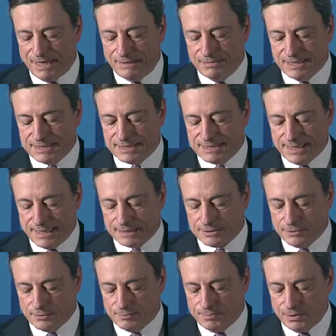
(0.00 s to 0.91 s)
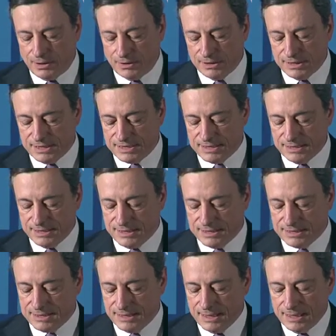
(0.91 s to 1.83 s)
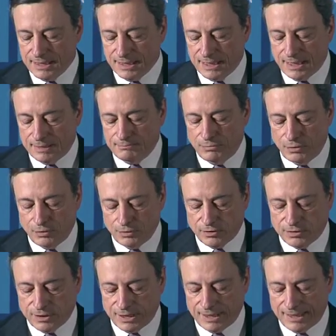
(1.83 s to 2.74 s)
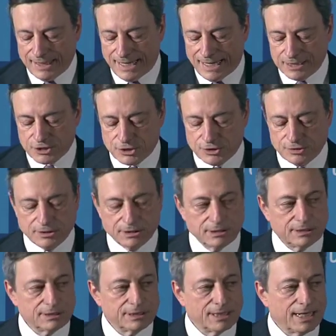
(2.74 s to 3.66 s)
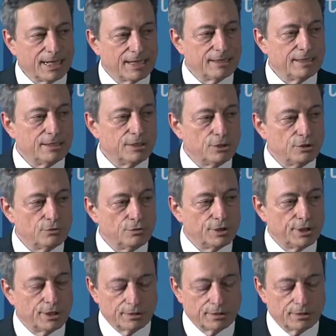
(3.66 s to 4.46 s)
sector policies at both the national and the union